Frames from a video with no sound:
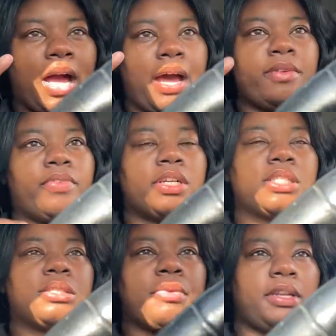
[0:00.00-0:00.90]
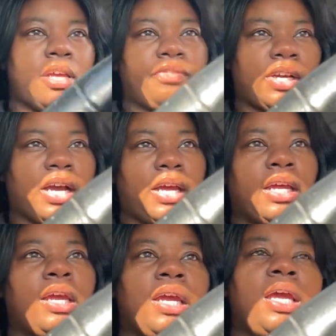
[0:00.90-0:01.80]
eye versus my left
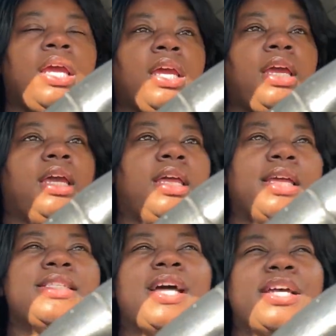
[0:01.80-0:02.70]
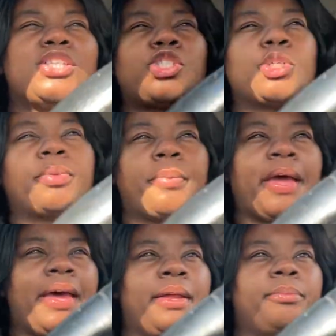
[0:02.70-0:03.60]
eye and it's not super
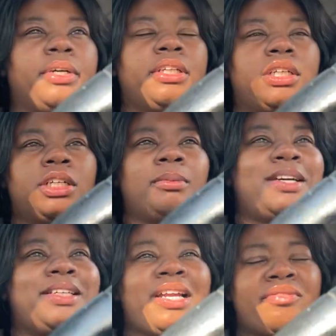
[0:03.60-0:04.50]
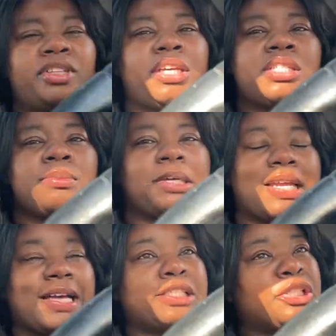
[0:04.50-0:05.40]
bad but um, i did have to get some
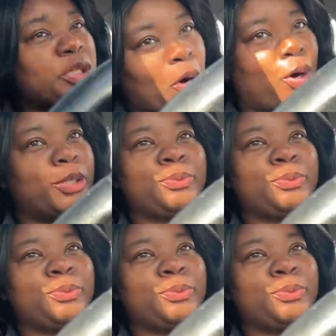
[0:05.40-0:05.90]
glasses y'all